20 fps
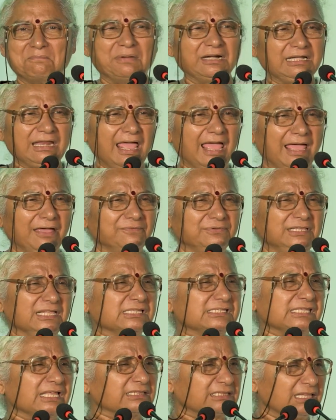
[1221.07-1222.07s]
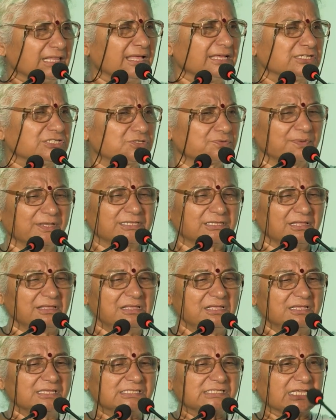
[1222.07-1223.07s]
but have the Satluj with
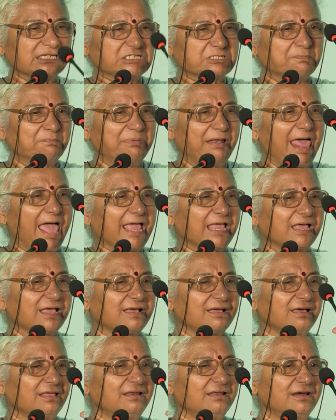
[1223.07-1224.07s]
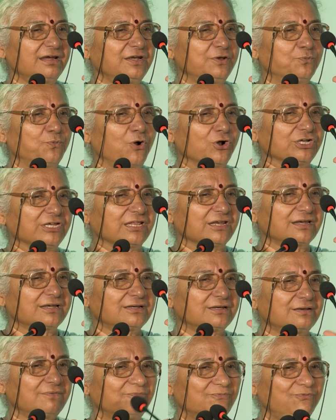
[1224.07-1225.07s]
such black colored water
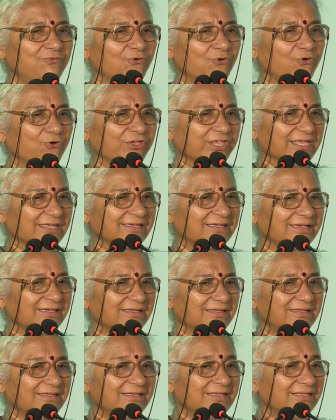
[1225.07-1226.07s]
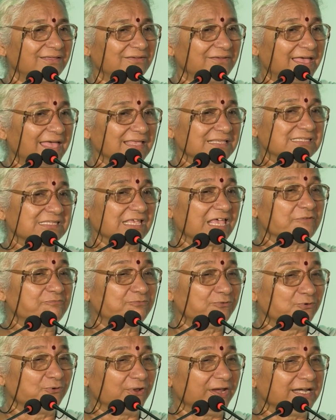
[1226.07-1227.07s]
flowing as
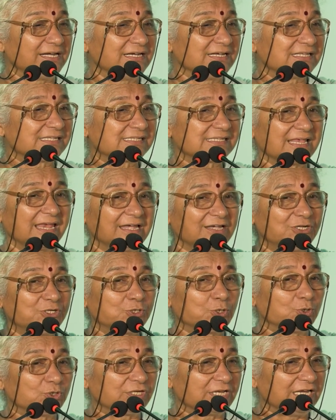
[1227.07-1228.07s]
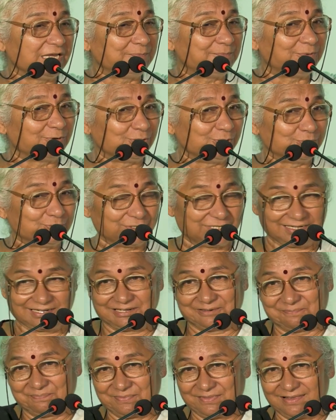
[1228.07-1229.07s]
effluents and totally polluted.
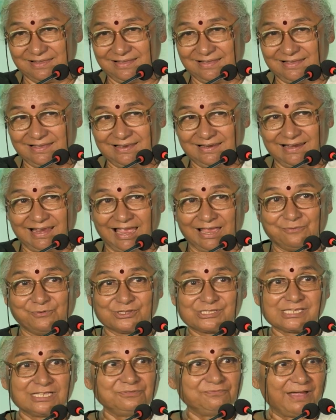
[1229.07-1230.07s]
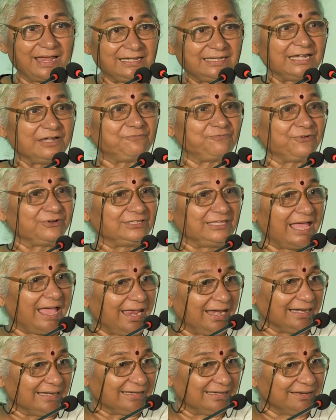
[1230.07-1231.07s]
I was invited for
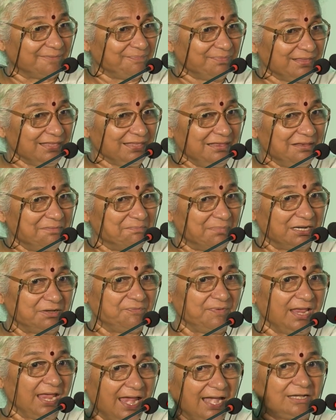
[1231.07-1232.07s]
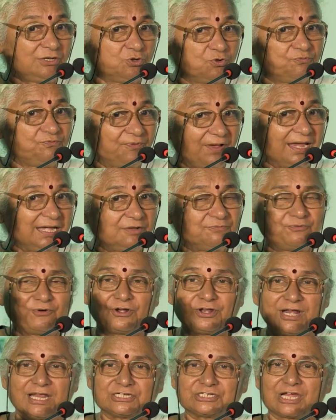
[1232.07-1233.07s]
that. But we had to fight
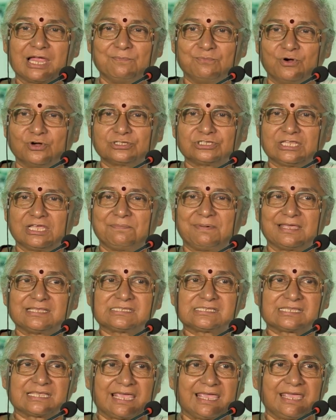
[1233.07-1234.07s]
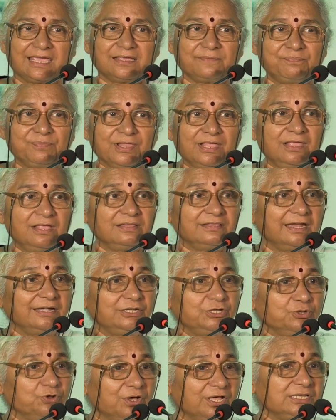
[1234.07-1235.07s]
for Nasha Mukti by saying
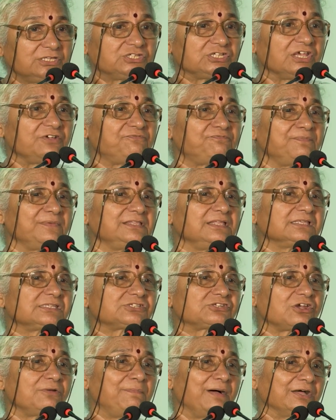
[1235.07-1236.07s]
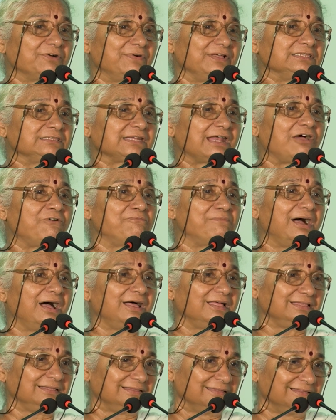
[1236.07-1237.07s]
that your Chief Minister Bhagwantrao
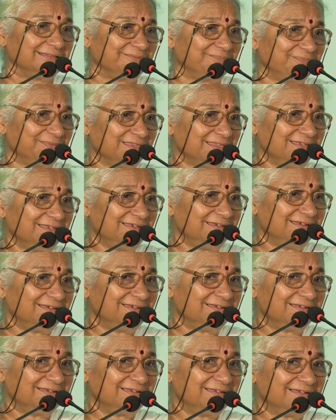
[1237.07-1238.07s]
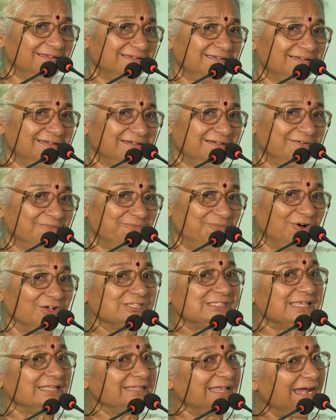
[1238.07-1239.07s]
Mann
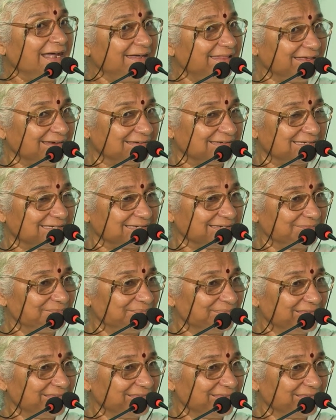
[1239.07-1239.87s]
was an addict.